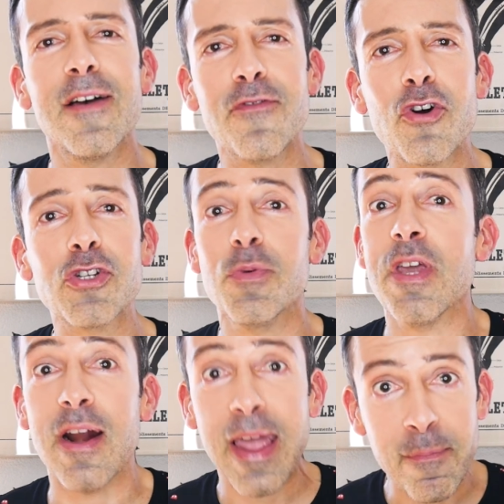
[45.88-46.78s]
of course we
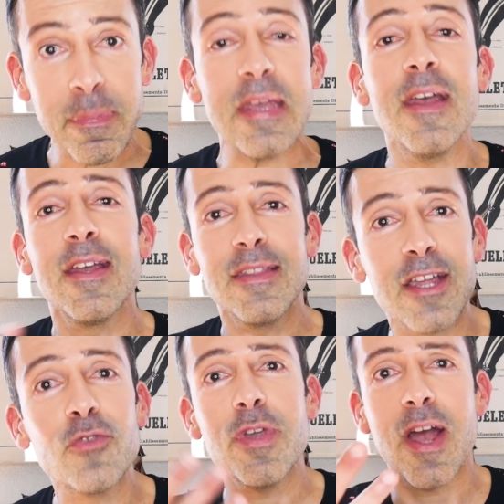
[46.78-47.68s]
are happy
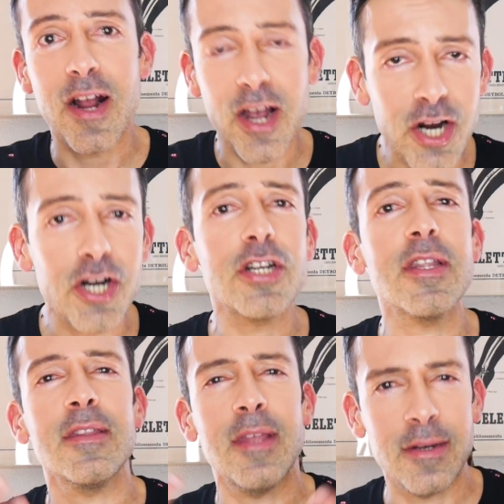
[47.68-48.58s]
that we are heard
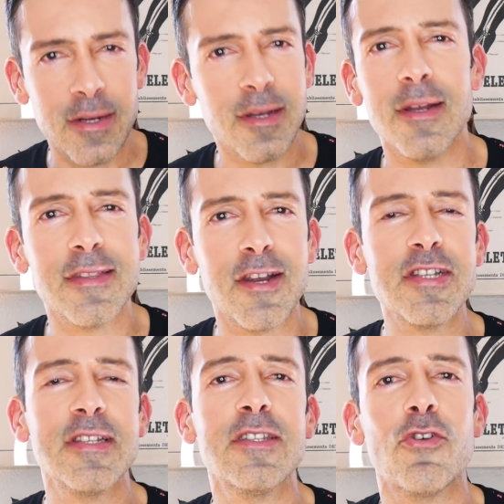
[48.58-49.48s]
and that there
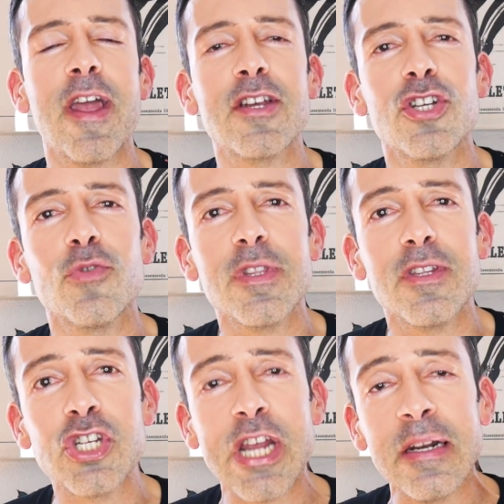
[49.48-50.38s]
is interaction with the
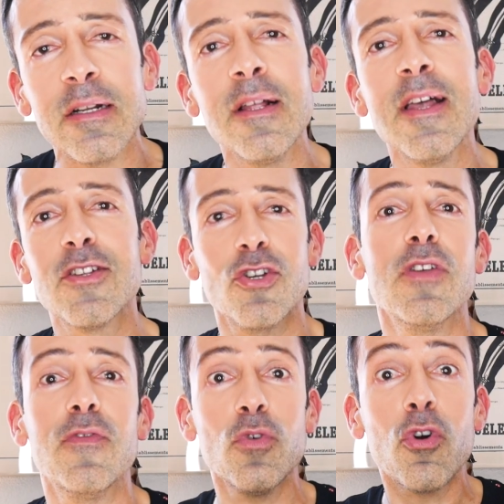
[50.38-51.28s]
channel. So
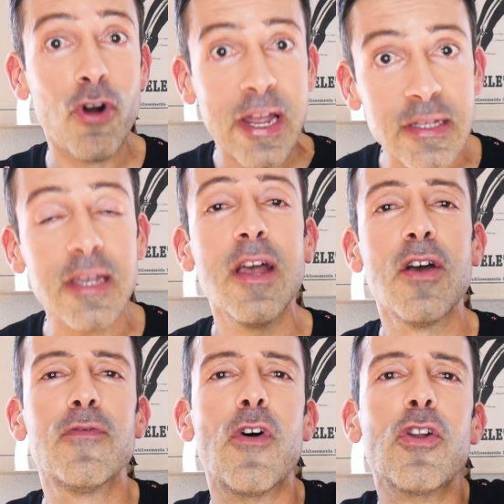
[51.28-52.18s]
if you're already
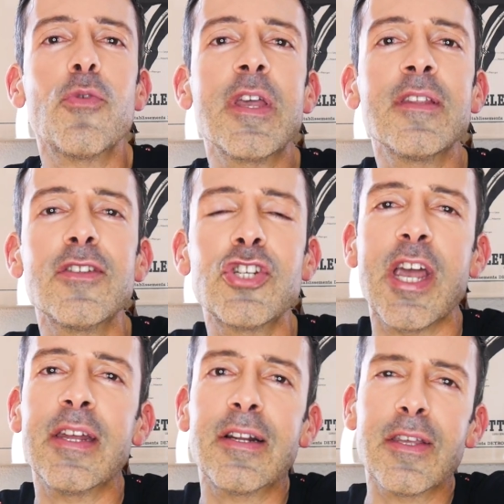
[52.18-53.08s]
following the
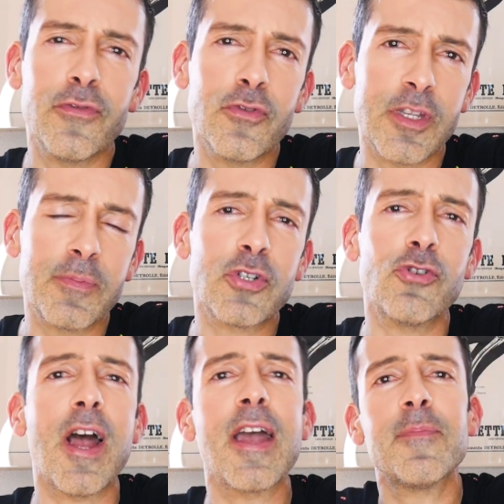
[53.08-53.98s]
channel, if you
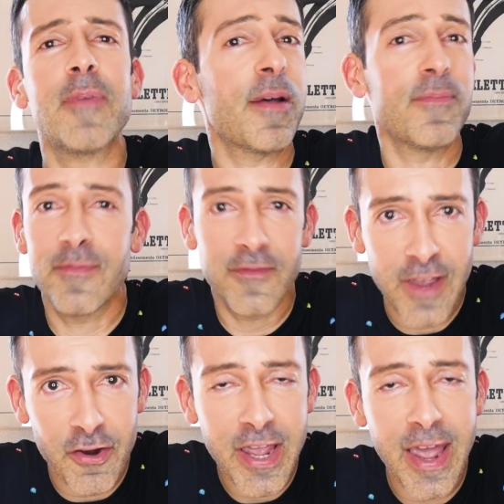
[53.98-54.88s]
subscribe, I'm
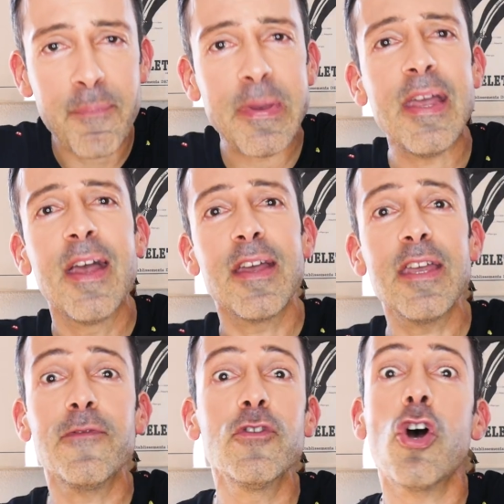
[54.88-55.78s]
very happy.
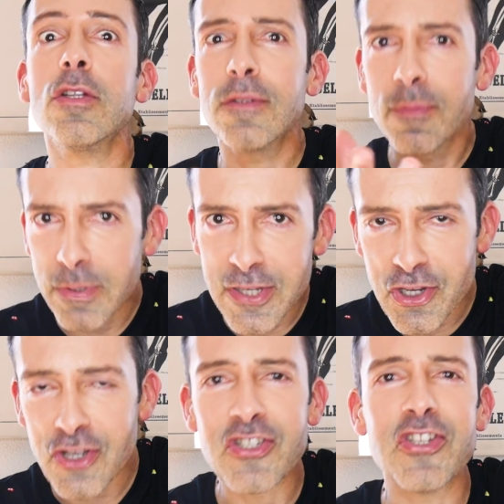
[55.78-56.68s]
If not, please
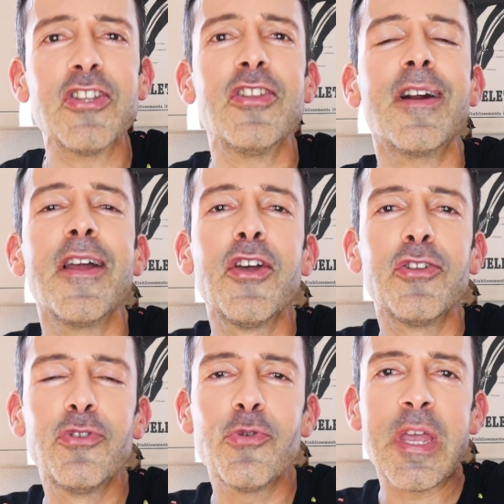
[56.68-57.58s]
consider
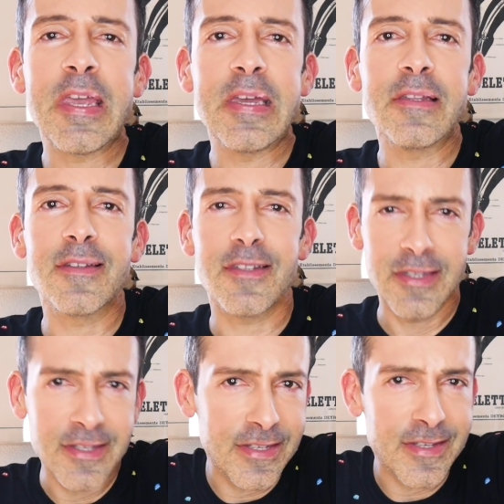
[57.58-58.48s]
doing it.
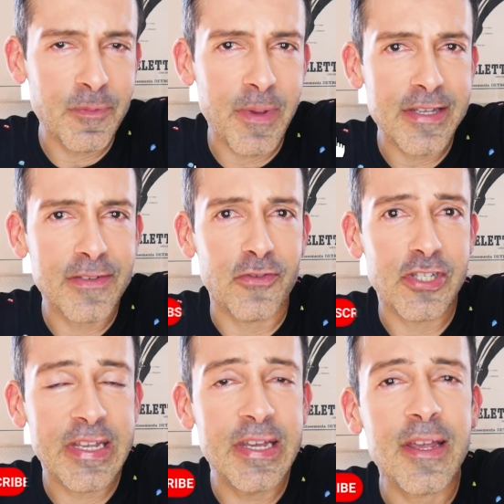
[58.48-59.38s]
This is a space for
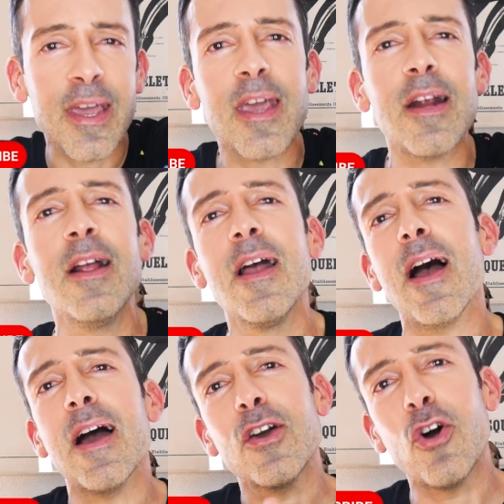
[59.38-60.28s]
skincare.
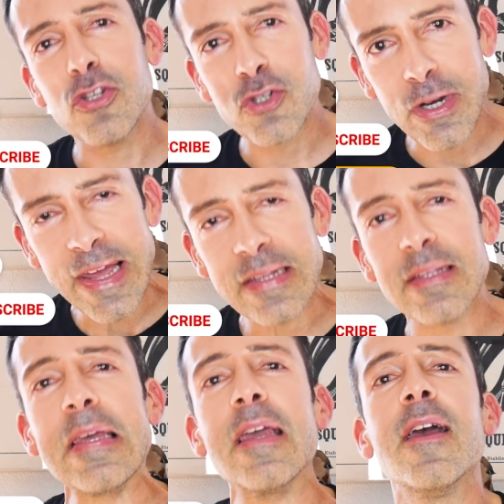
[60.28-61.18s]
I also
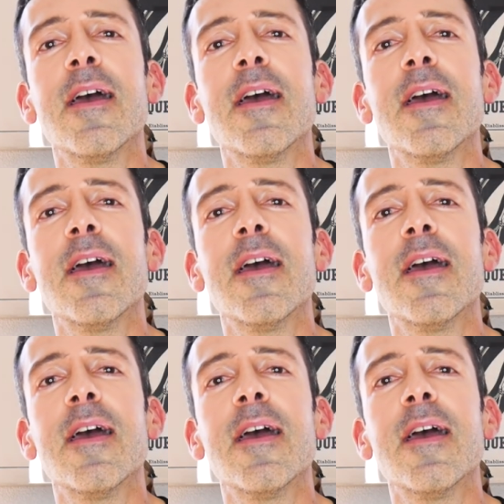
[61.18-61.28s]
lately